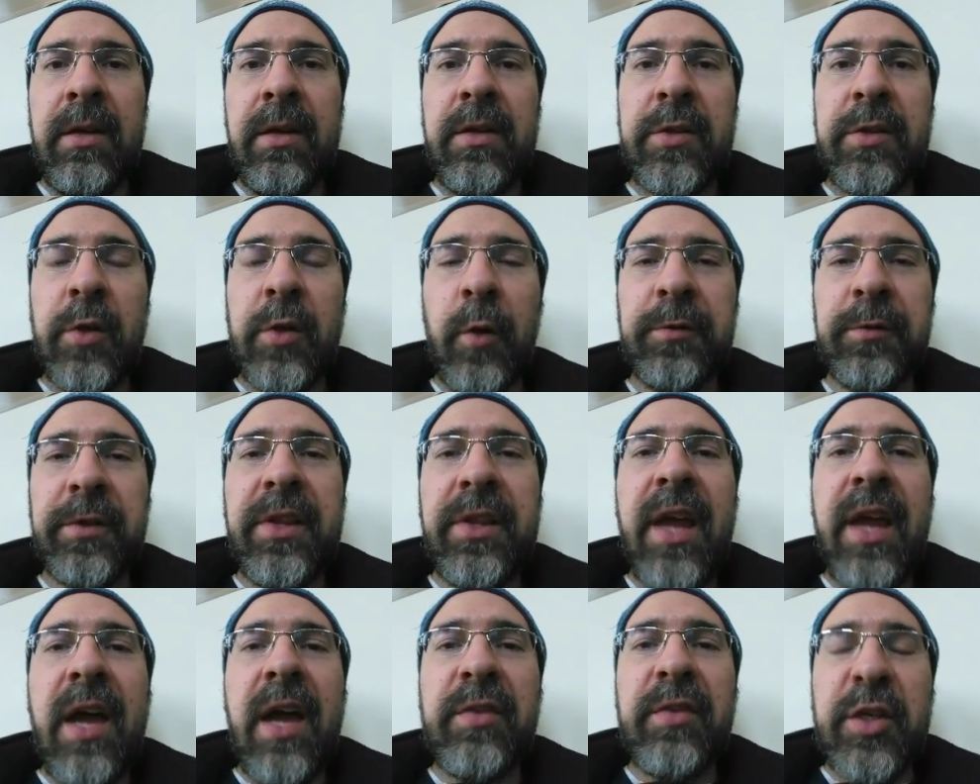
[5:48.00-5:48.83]
So
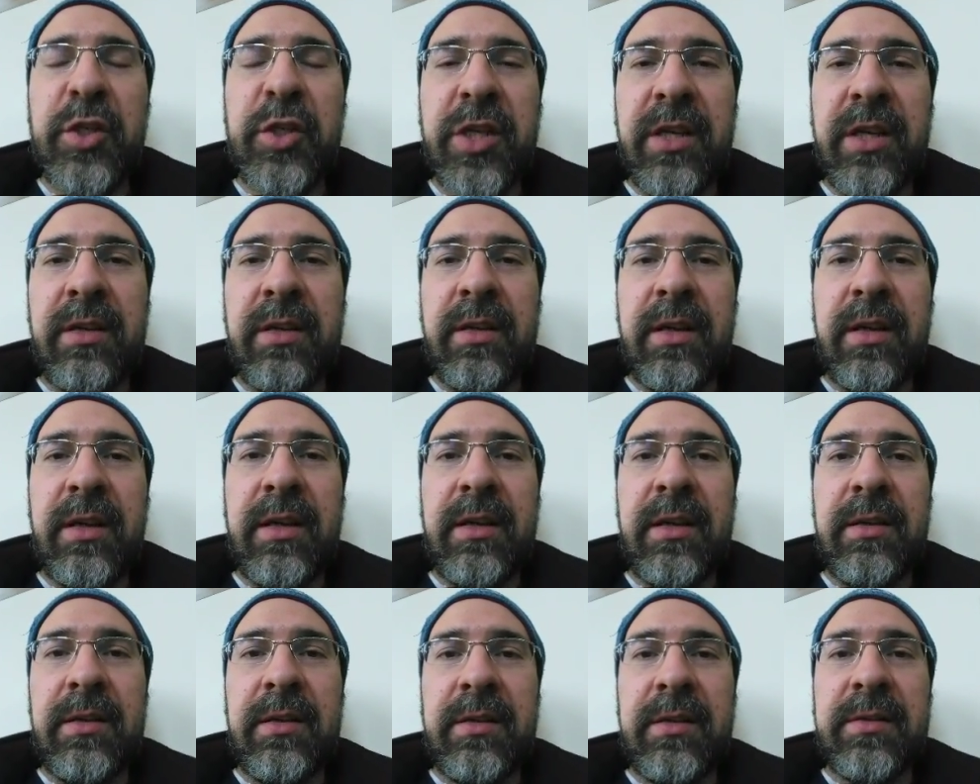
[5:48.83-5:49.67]
hopefully the Avalanche
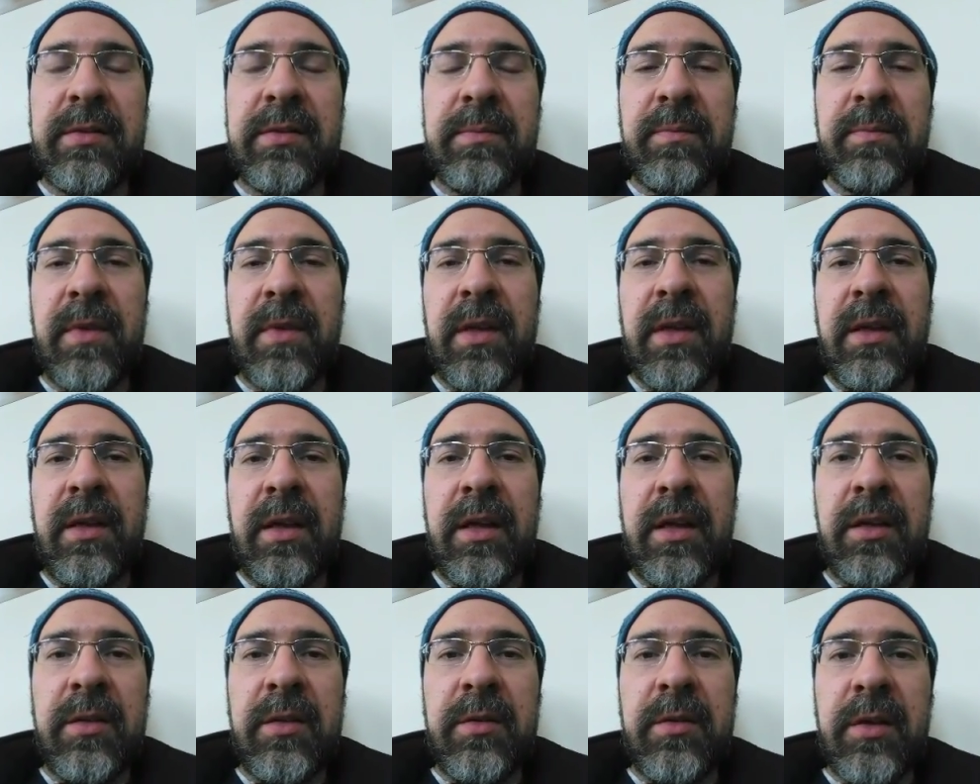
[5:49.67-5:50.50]
can
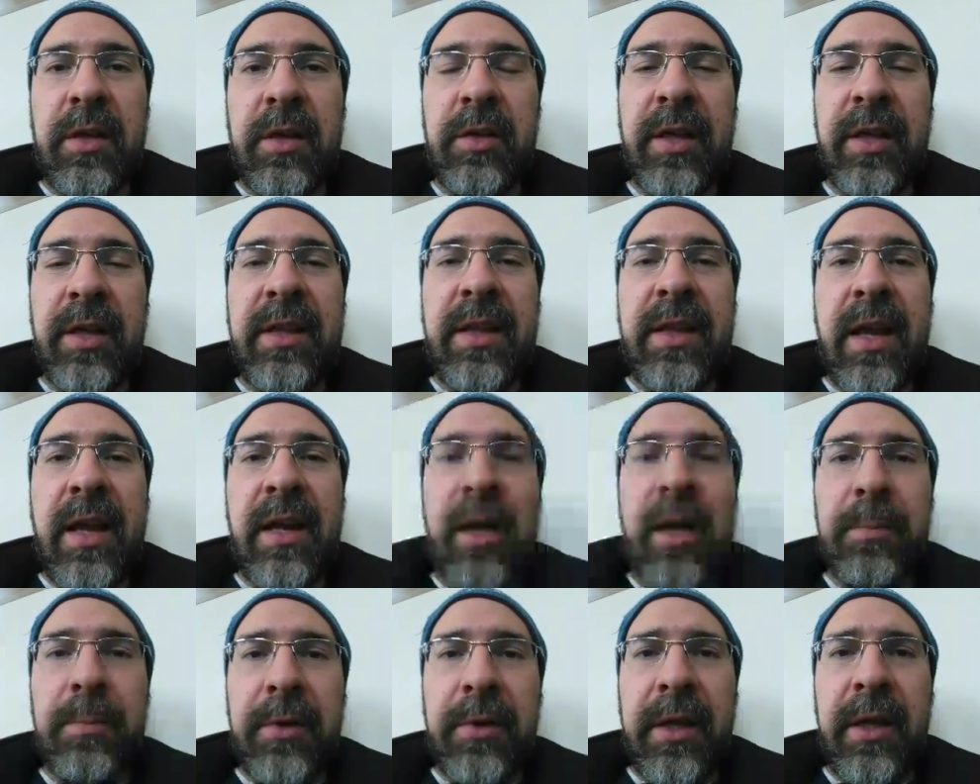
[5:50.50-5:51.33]
clean that
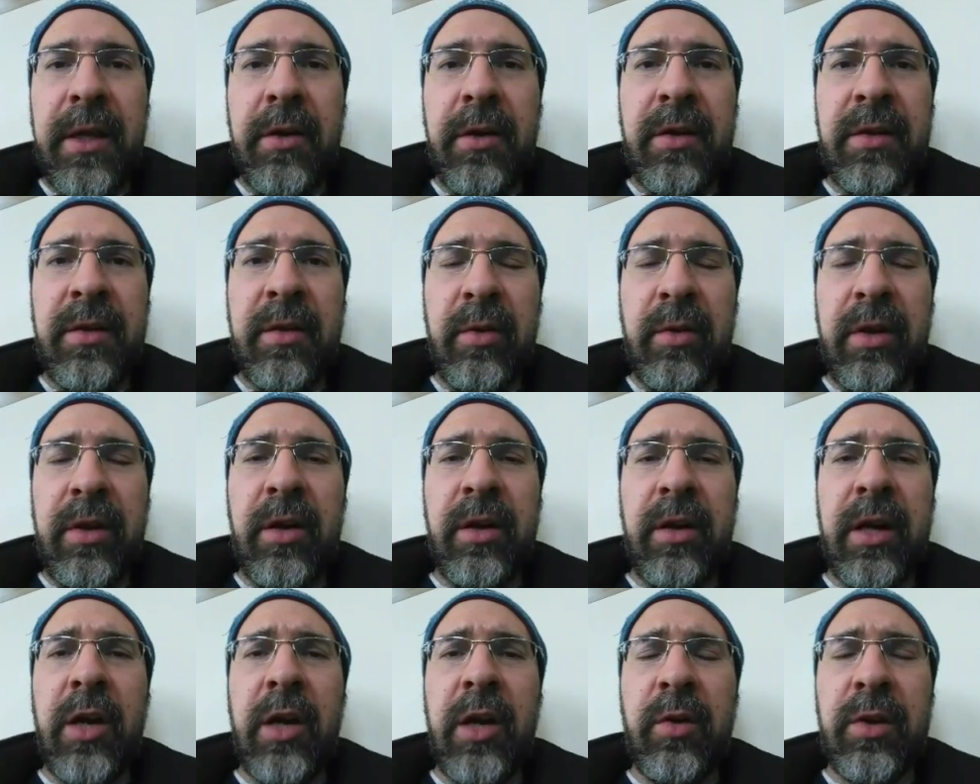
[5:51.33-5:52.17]
up here on
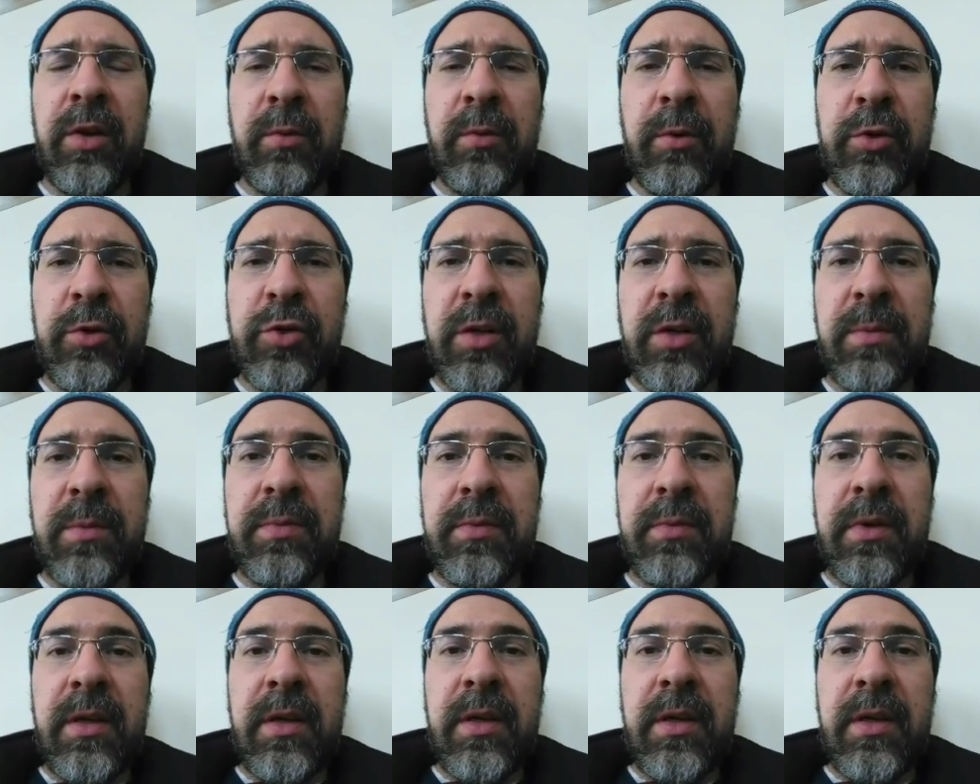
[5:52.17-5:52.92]
the road trip.